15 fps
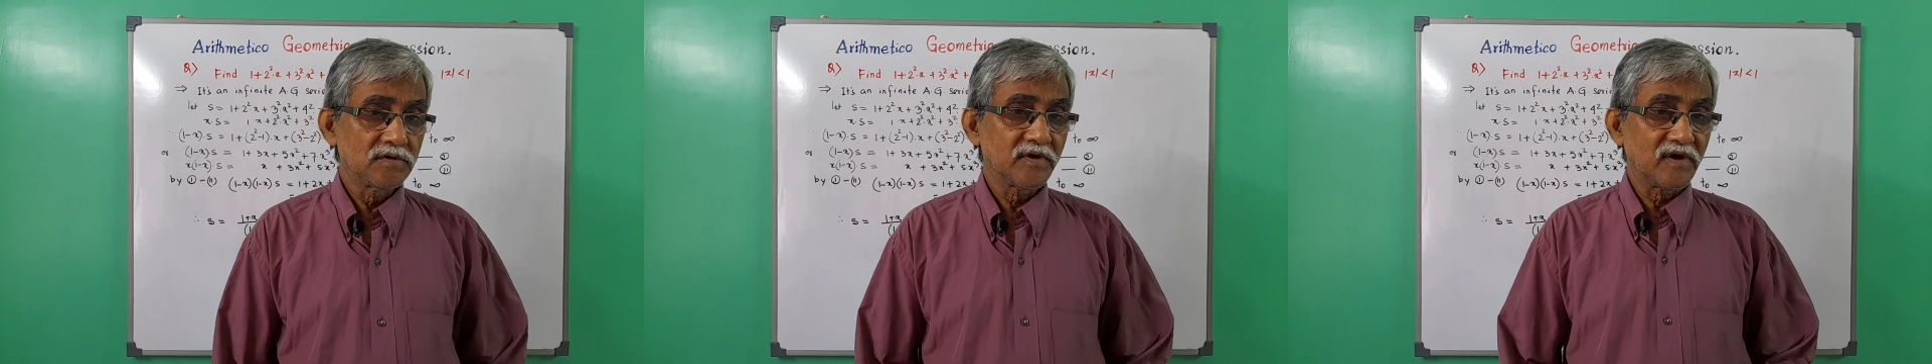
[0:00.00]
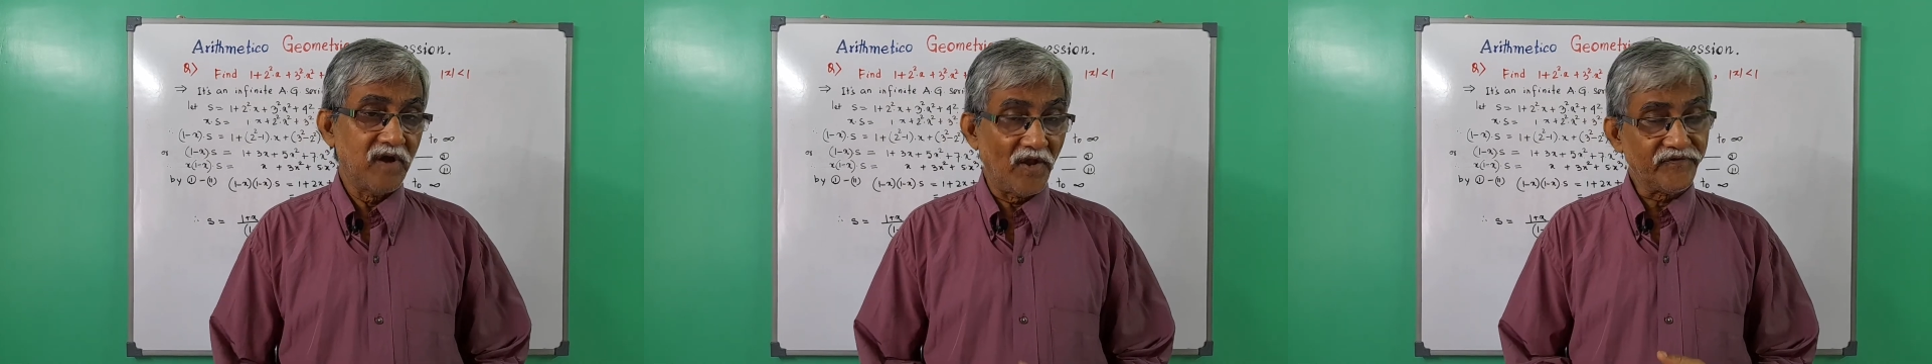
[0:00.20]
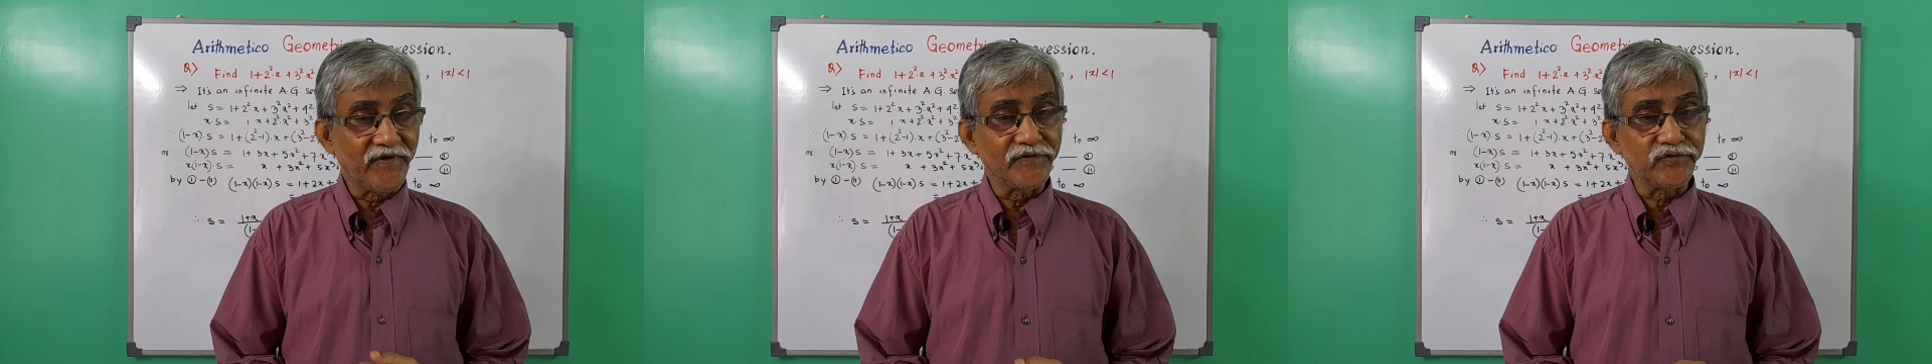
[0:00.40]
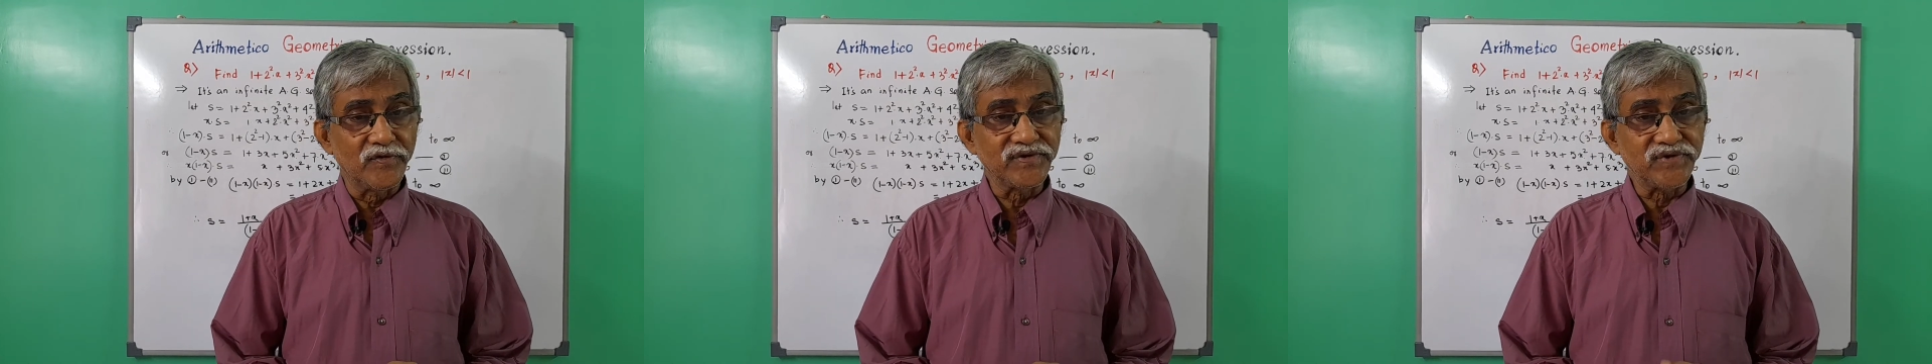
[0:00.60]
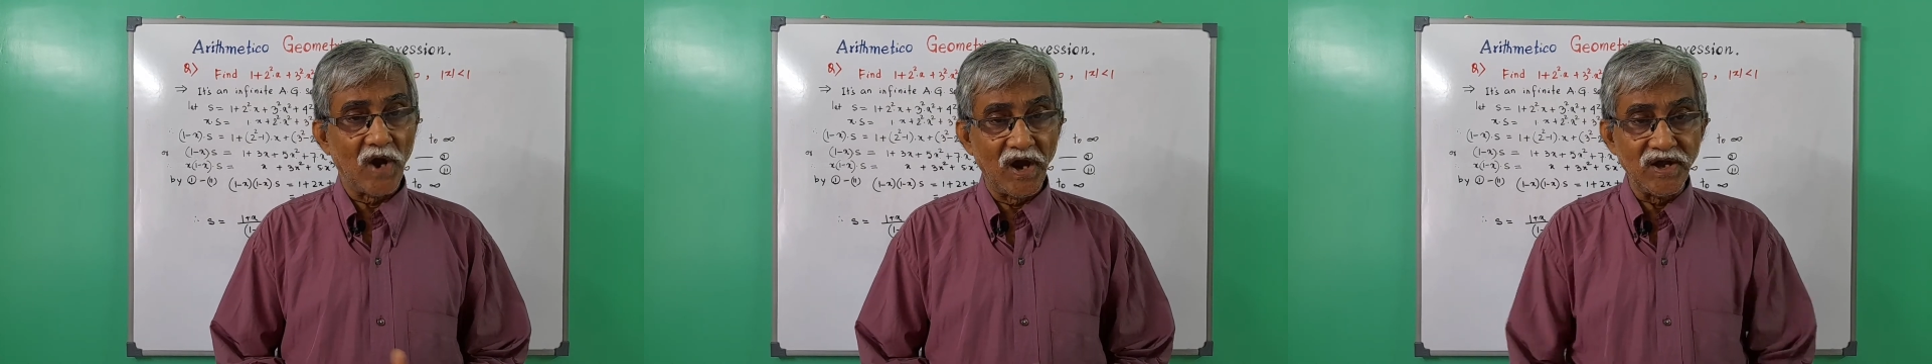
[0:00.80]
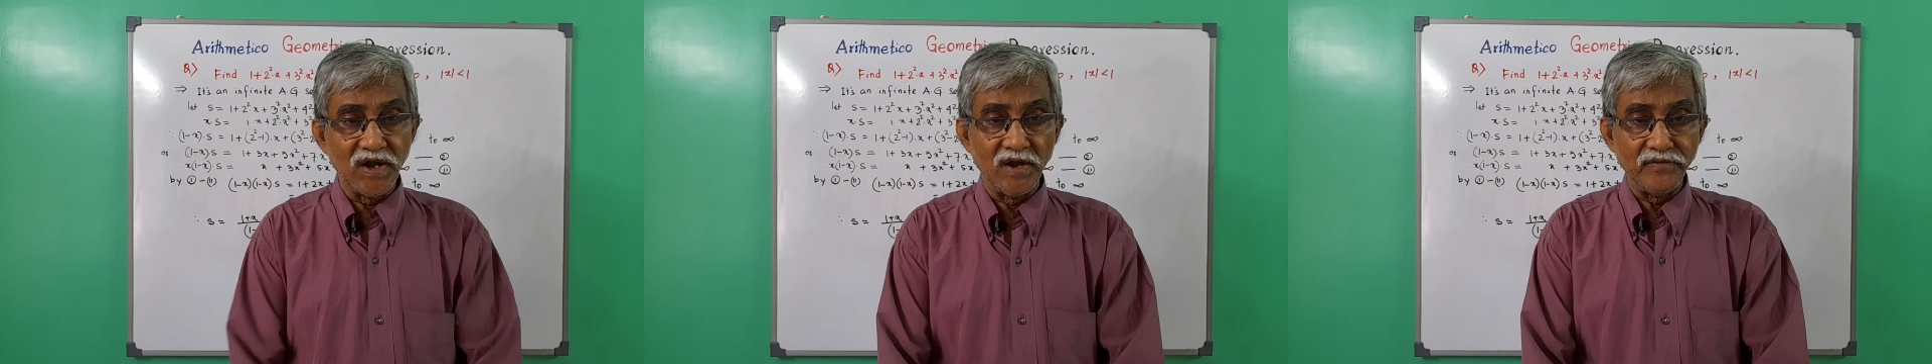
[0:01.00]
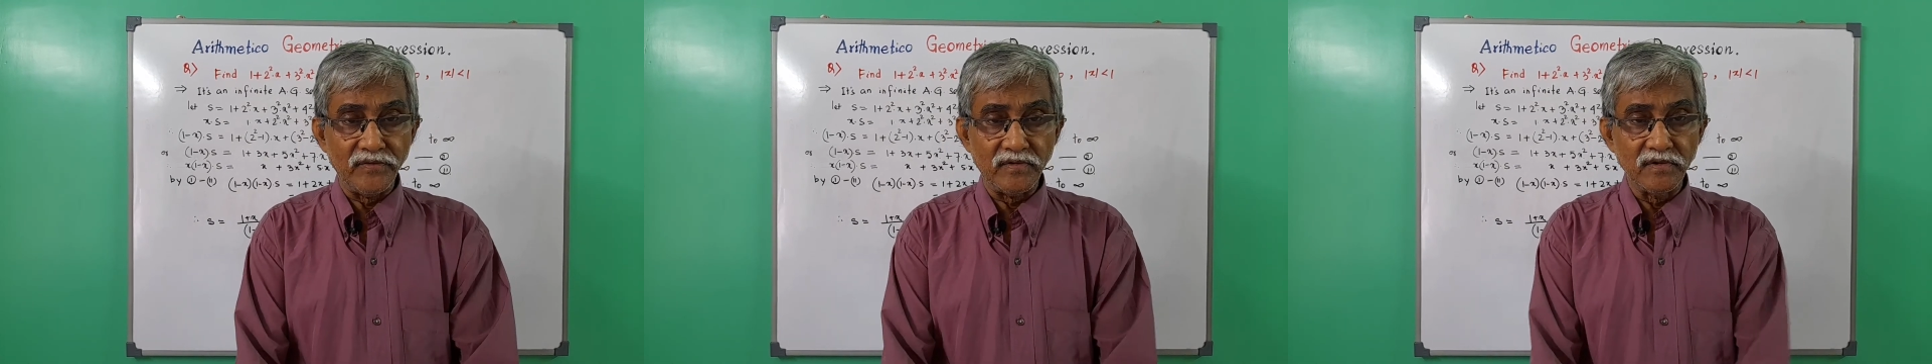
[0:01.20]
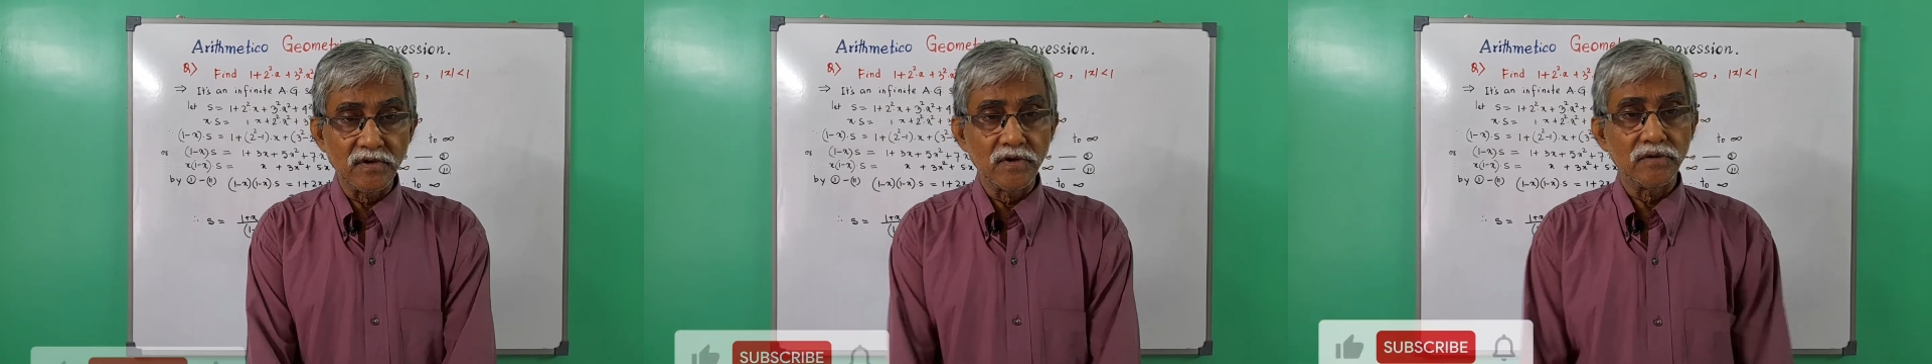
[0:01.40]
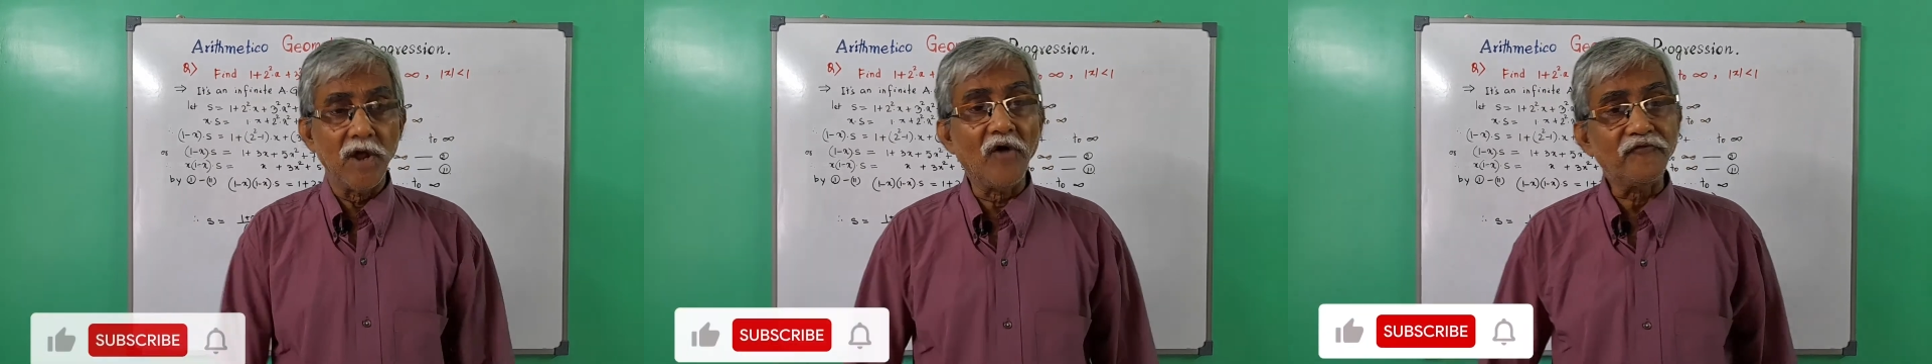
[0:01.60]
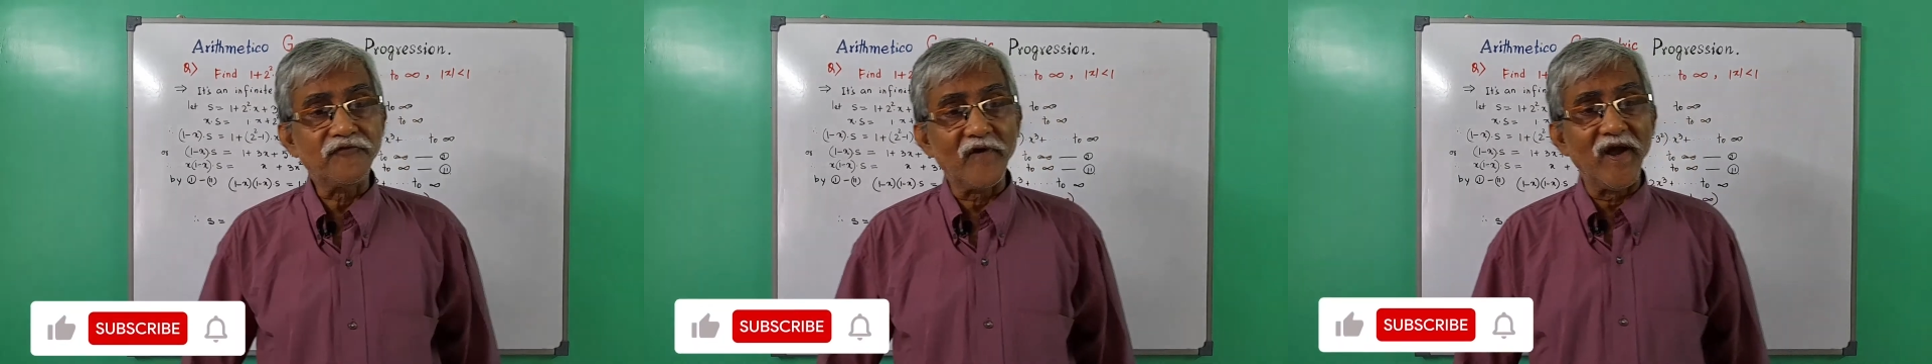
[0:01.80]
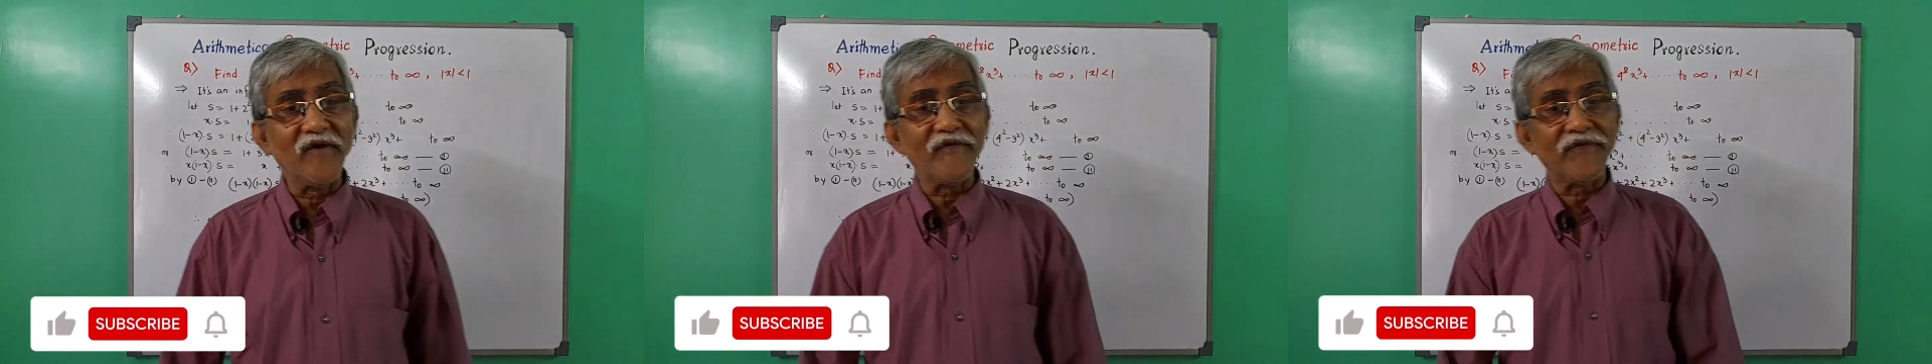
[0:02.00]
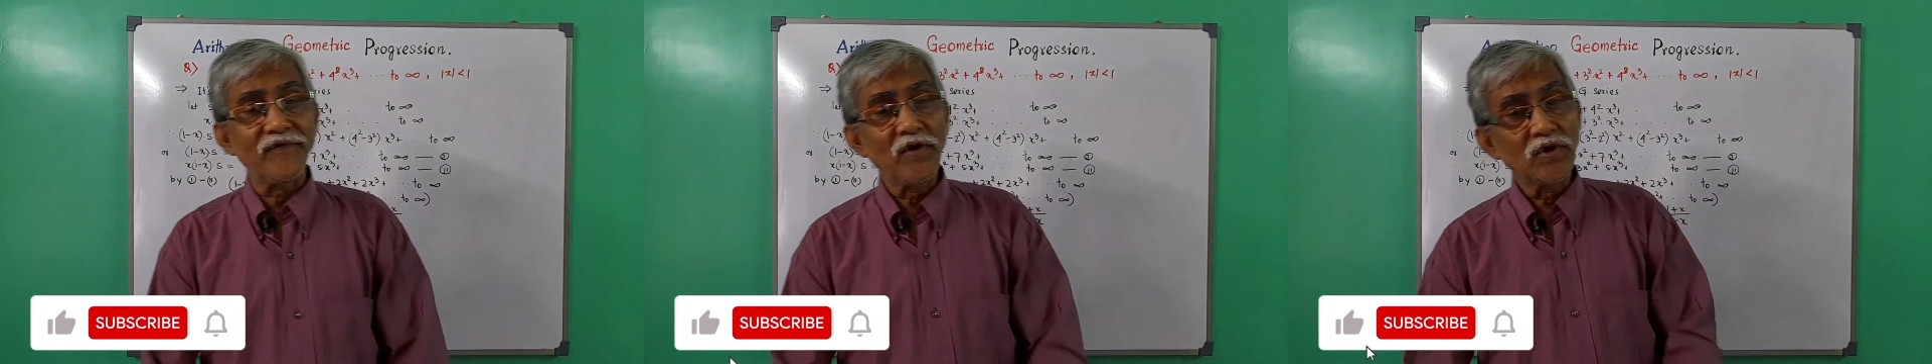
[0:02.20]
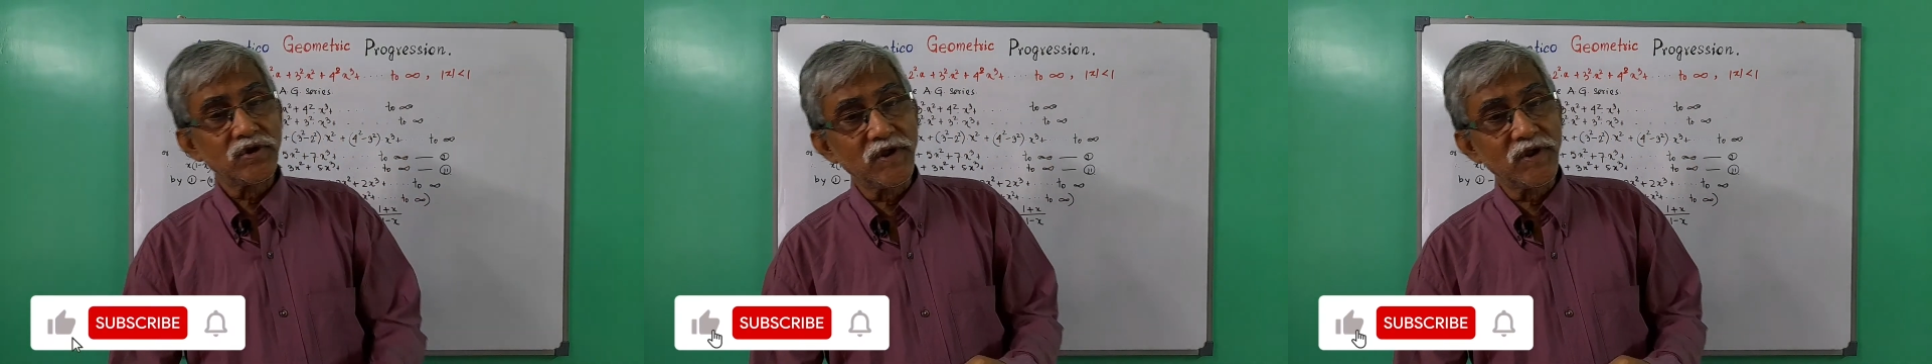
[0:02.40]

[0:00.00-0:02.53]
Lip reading: Classes with ILM. Now friends,